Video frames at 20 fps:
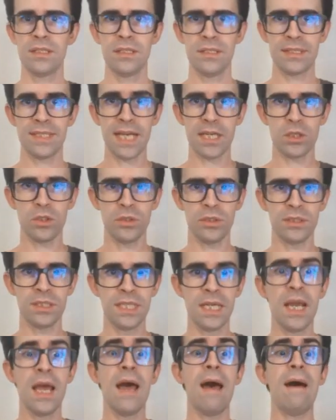Second,
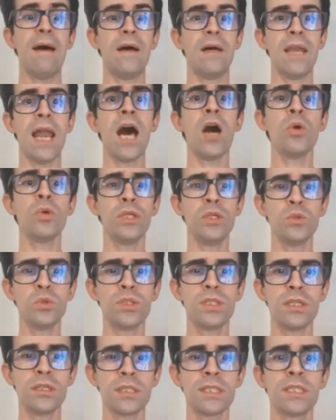allow
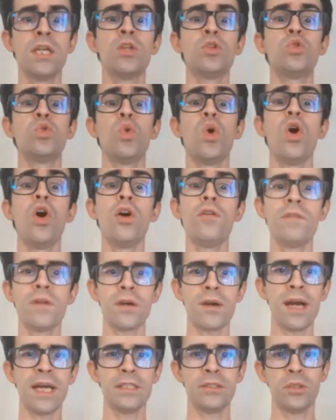users to
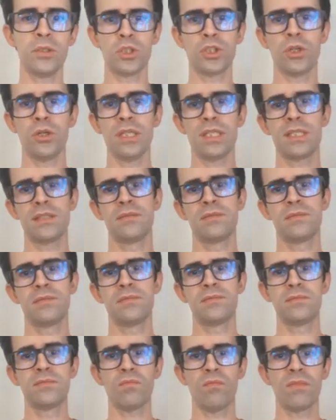override your choice.
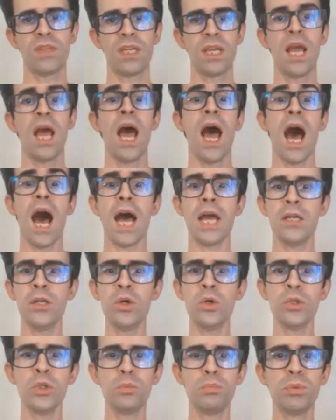I
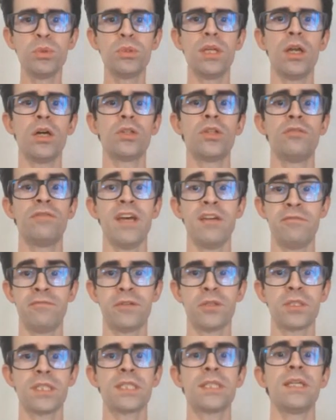know you put a lot of
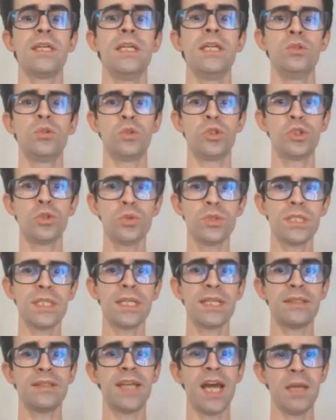efforts into
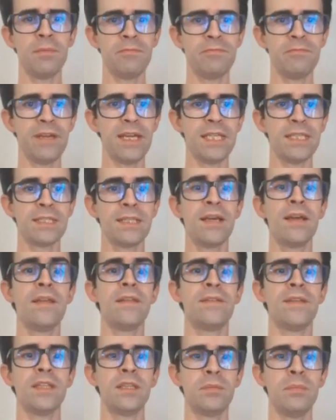choosing a typeface
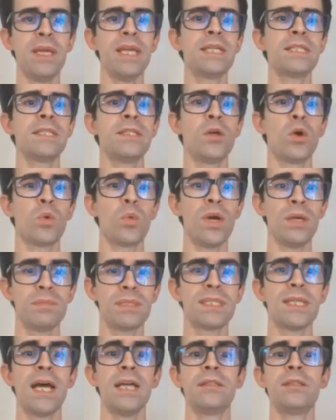that makes your
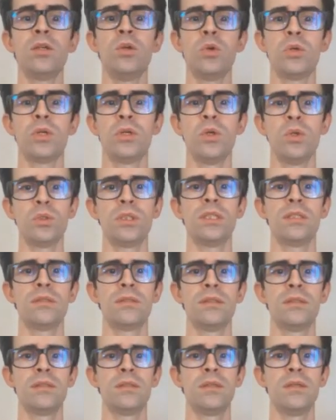website look good.
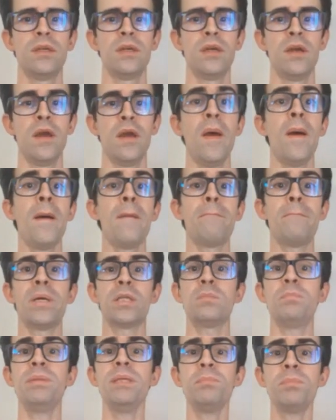
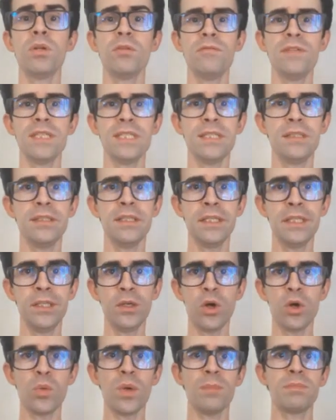But people visiting
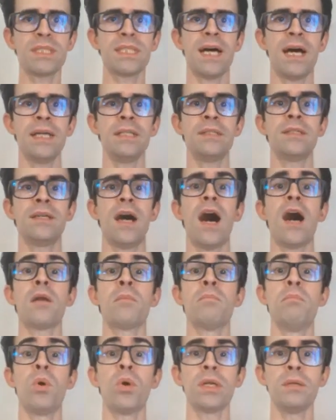your website are
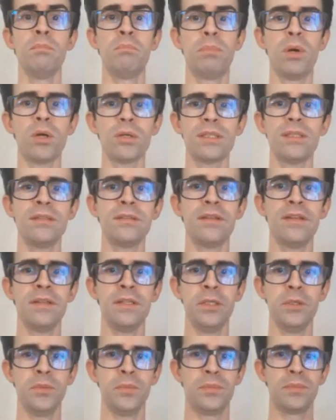more important than
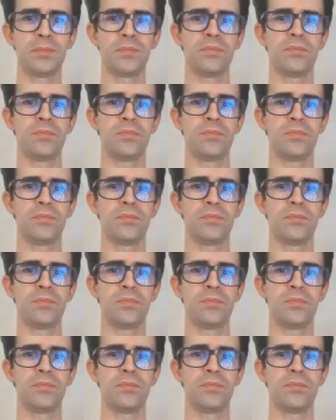you.